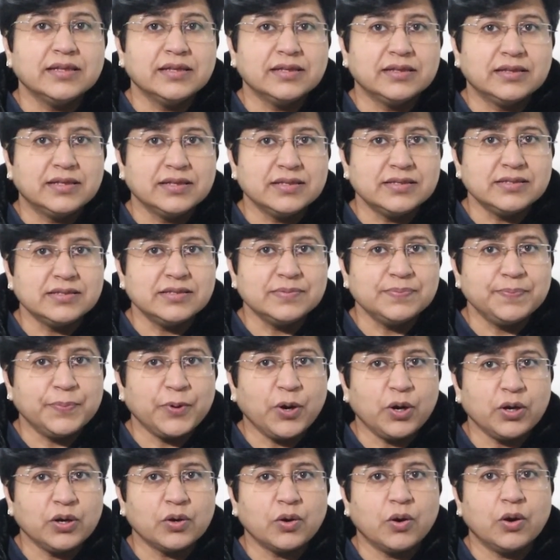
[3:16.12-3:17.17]
this
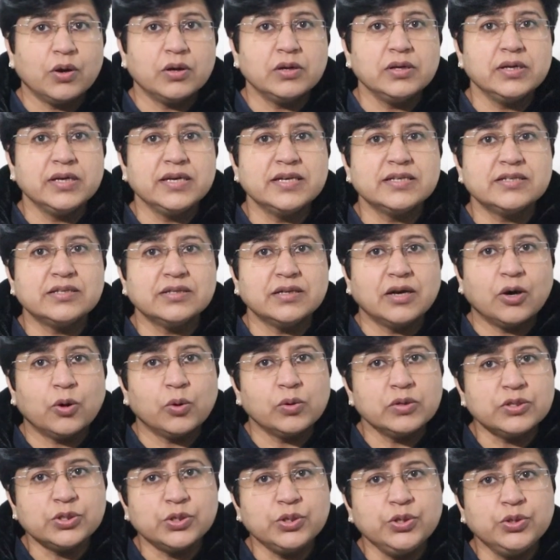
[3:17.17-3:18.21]
protocol is
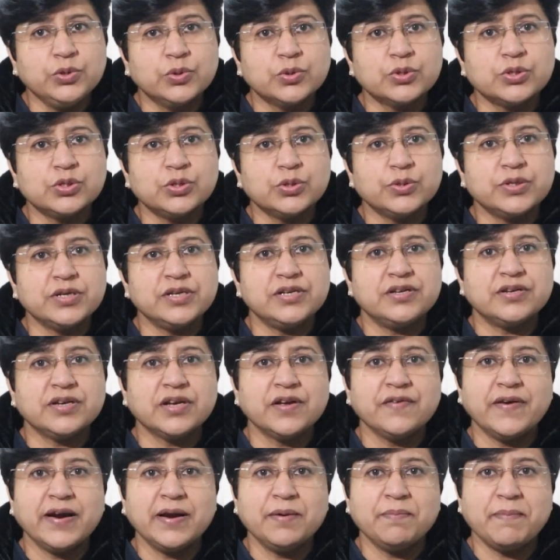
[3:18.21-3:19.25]
also used to
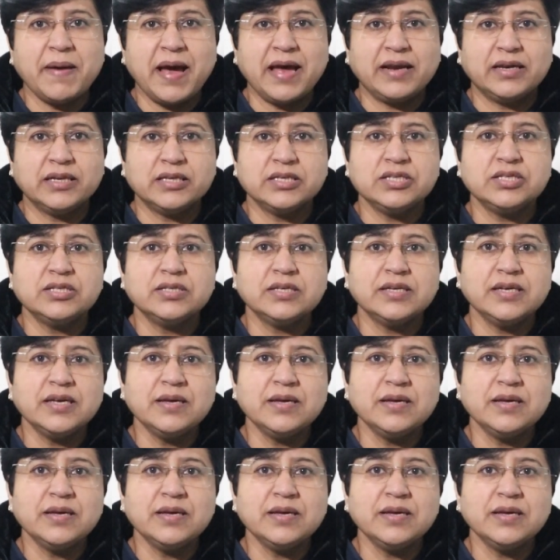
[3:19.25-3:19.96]
retrieve and manage